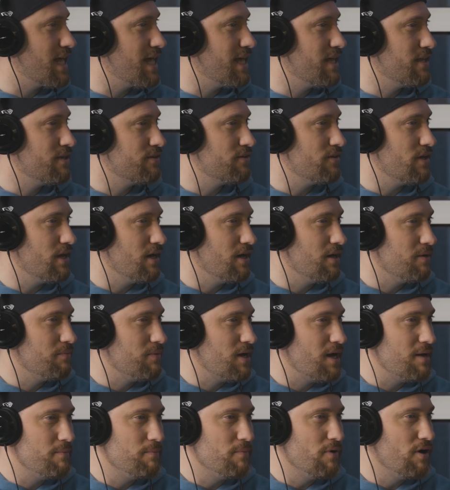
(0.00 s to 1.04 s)
And
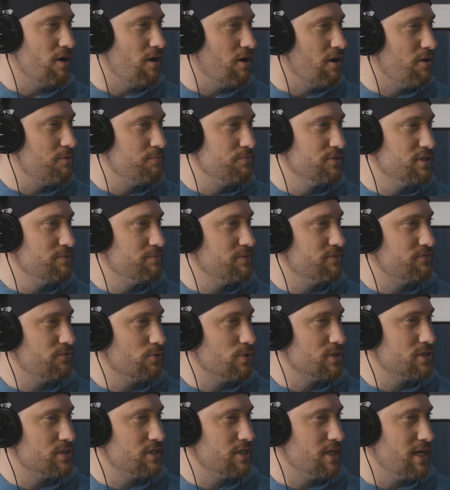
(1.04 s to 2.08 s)
I'm unbelievably
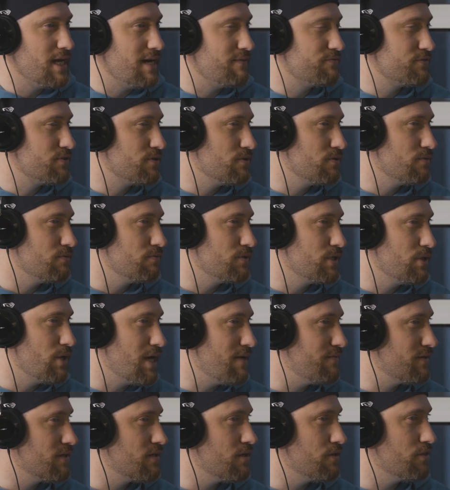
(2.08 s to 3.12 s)
fortunate after
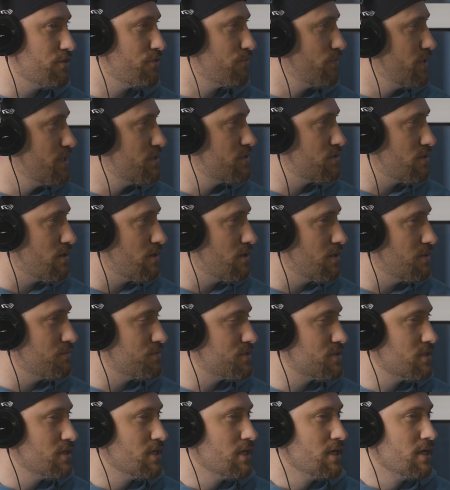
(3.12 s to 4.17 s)
having done 3
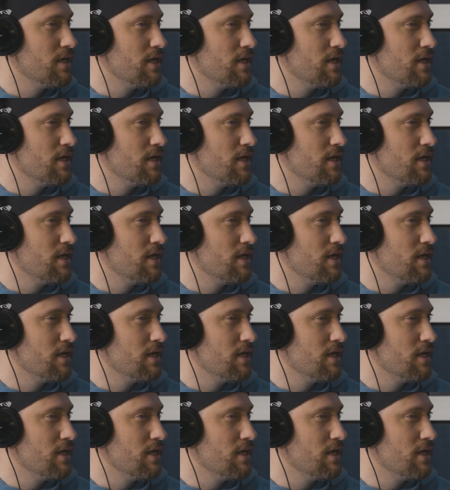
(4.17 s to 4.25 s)
startups